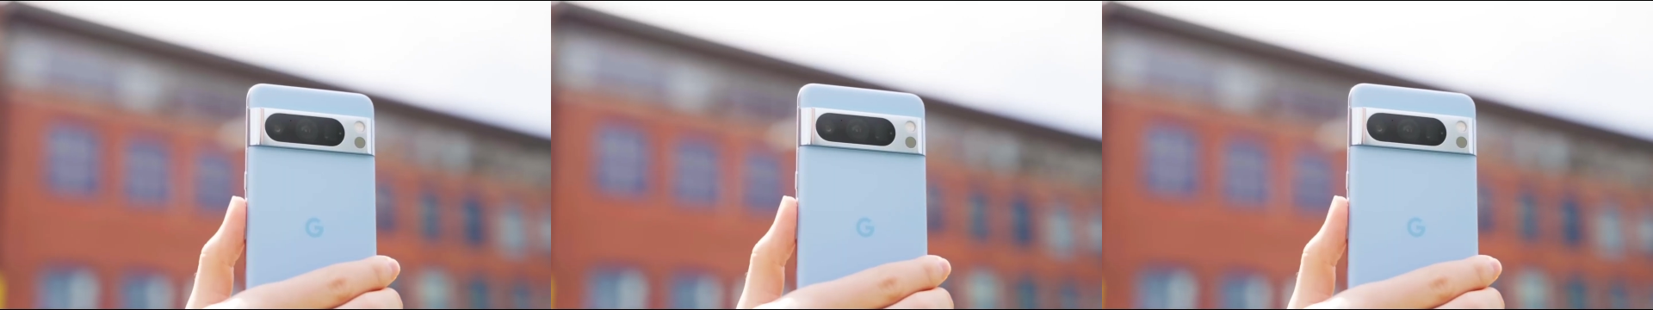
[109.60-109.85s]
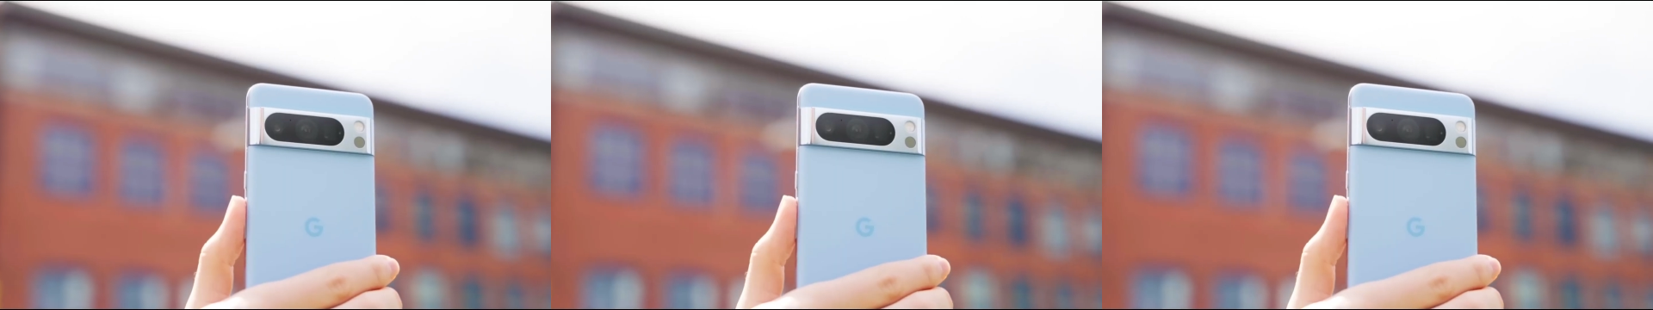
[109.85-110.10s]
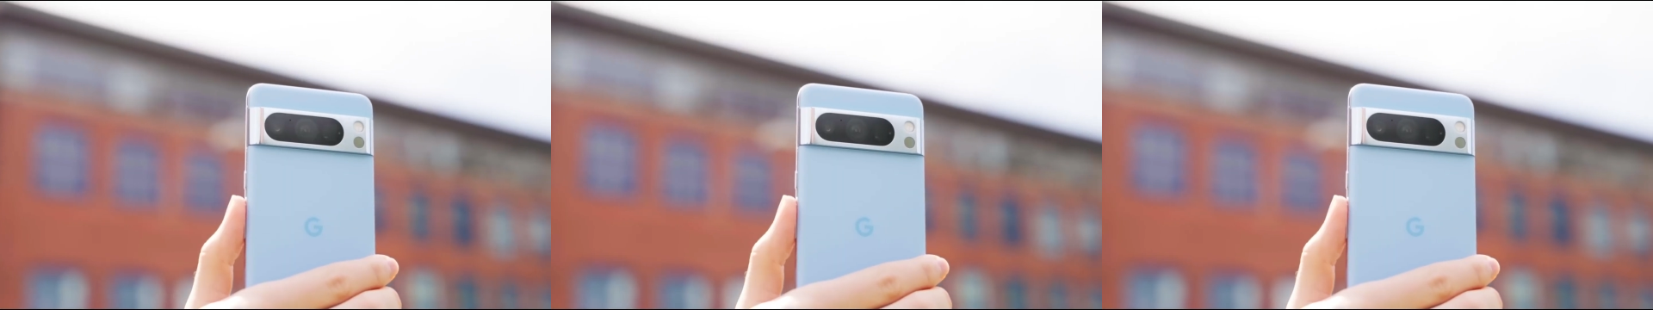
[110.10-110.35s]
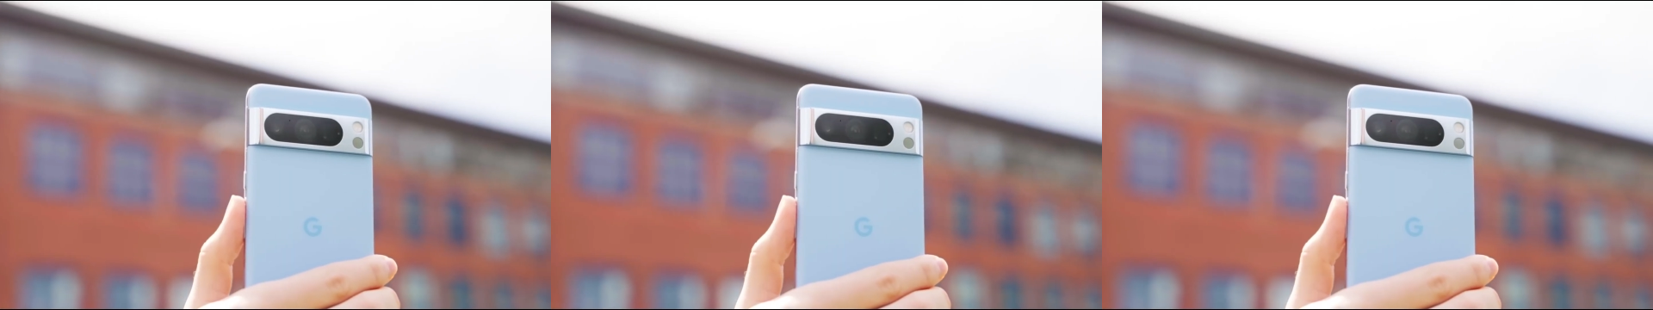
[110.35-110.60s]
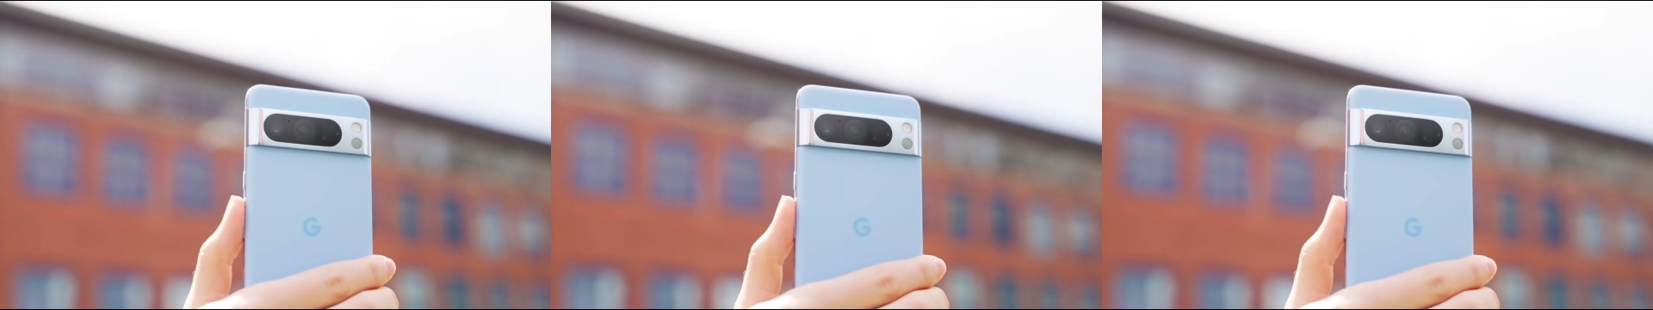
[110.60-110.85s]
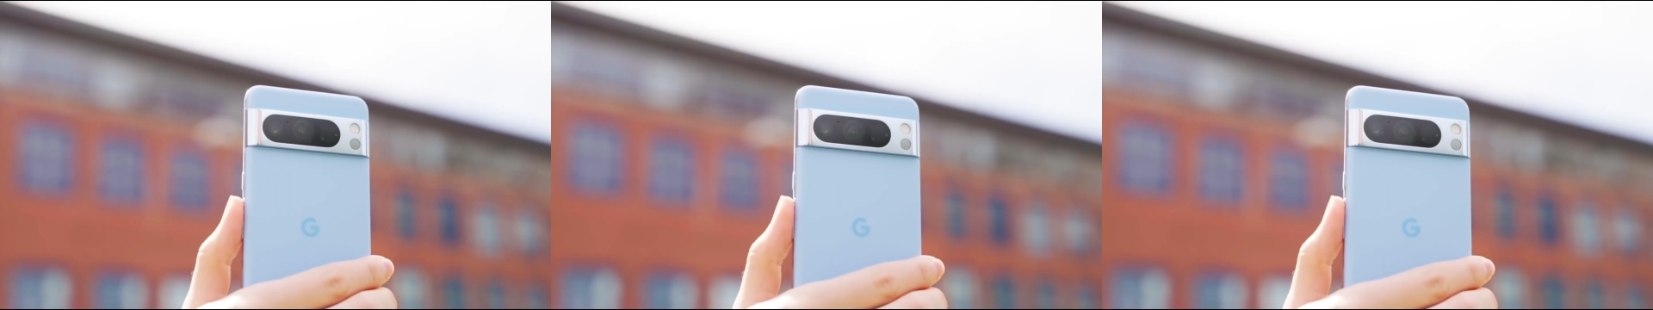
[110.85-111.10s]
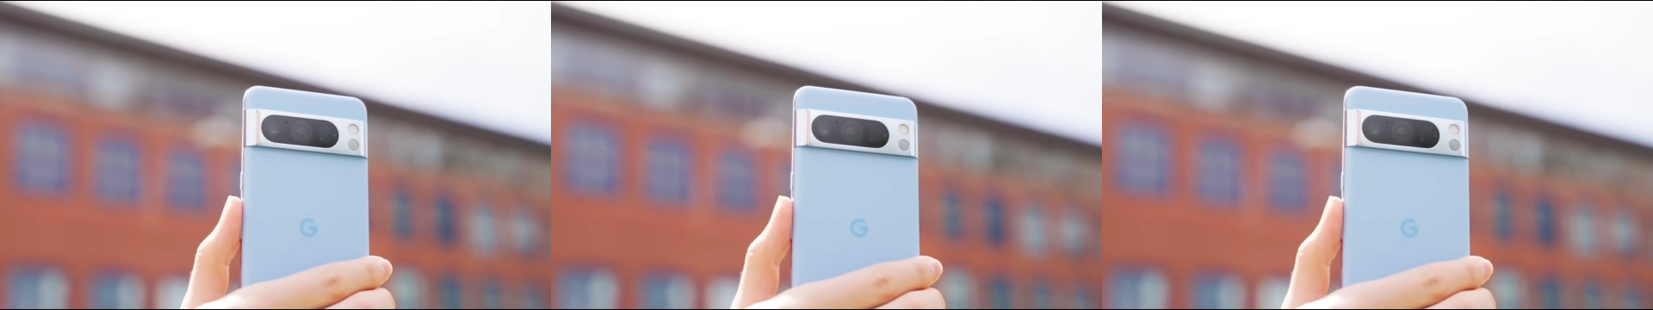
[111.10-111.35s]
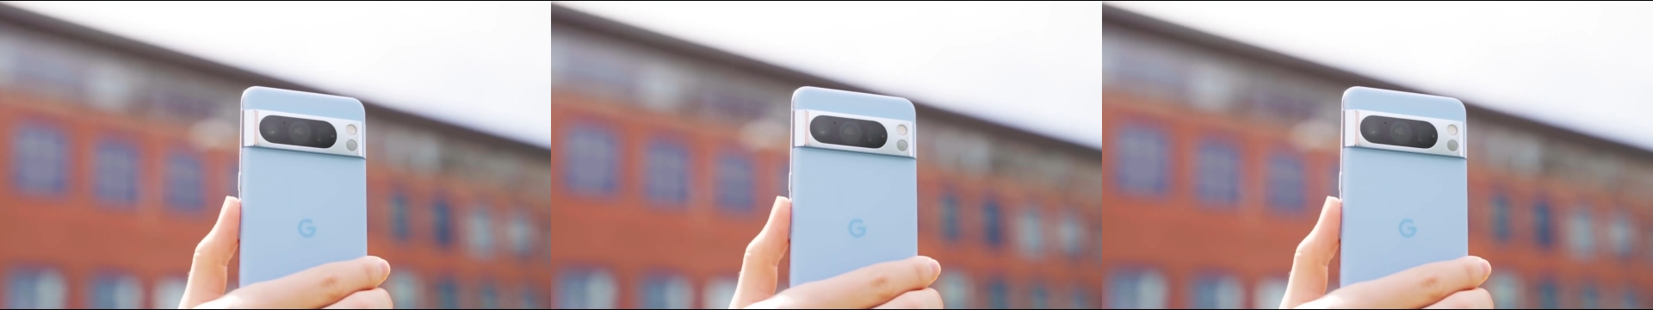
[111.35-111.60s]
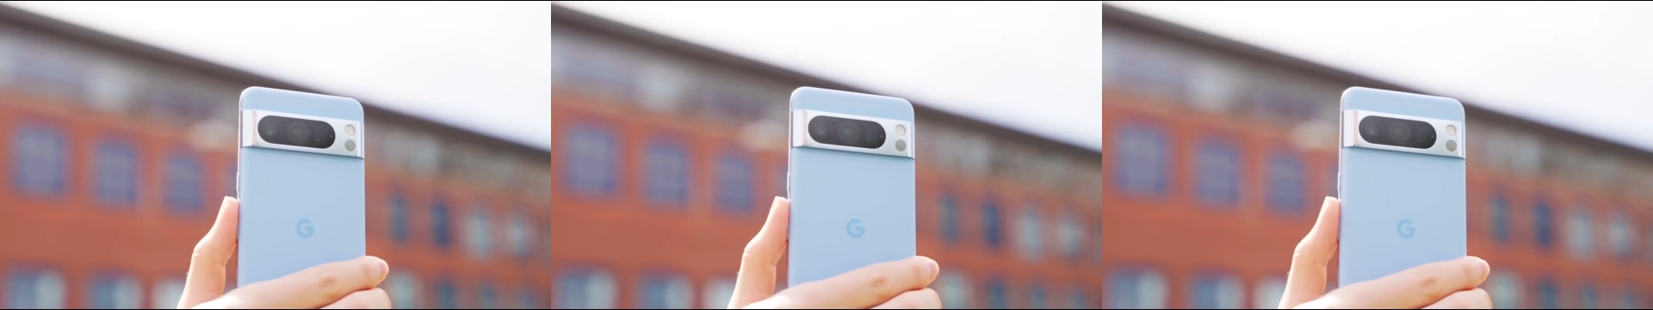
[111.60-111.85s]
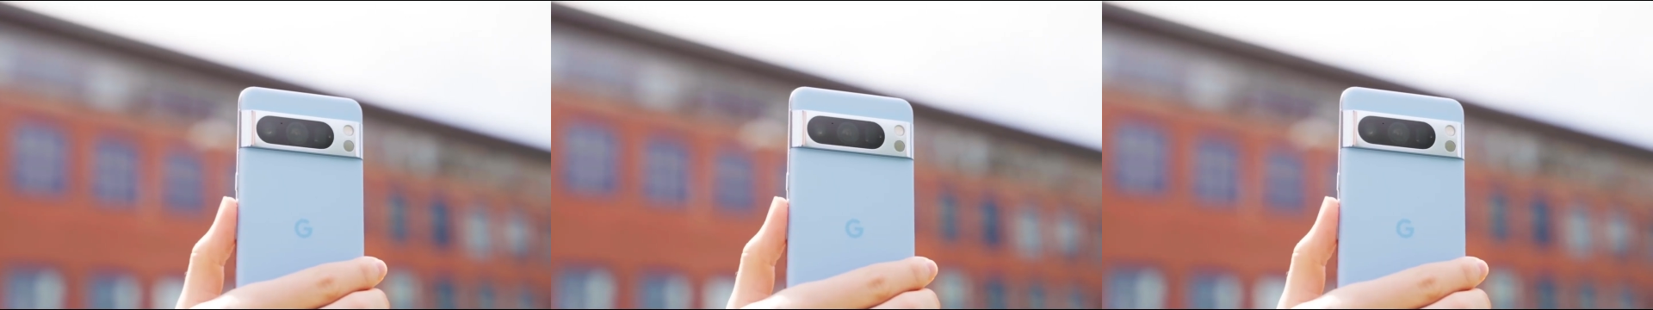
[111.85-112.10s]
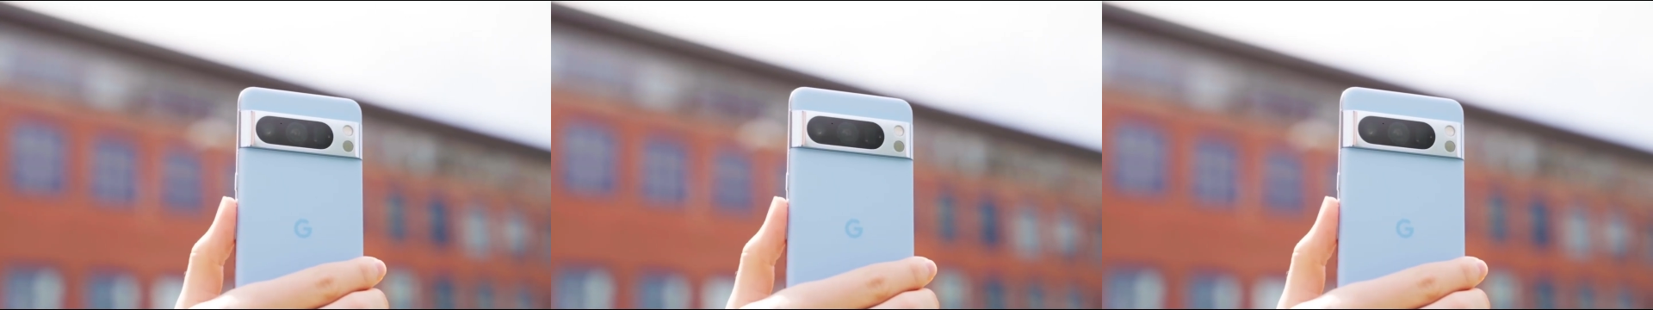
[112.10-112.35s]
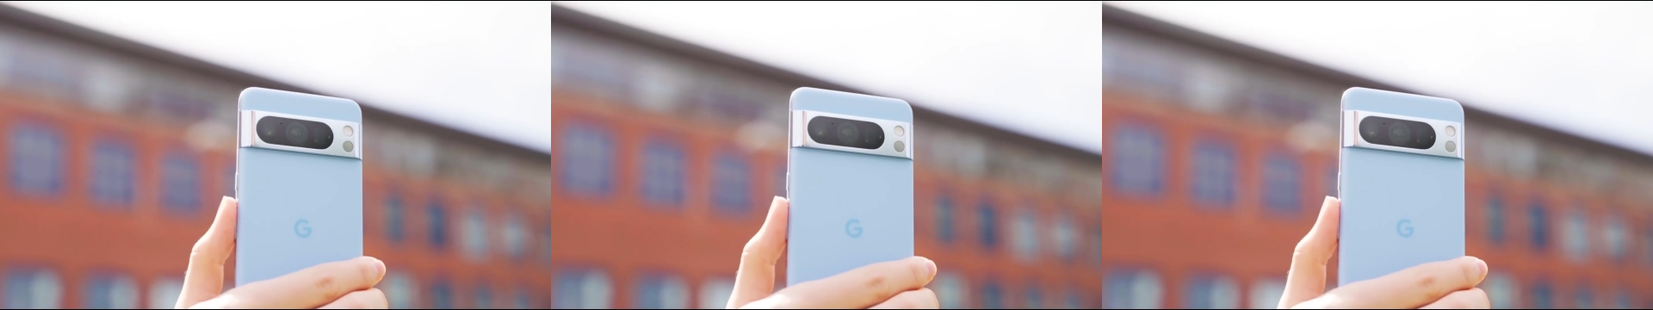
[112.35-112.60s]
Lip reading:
No face is visible, so there are no lips to read.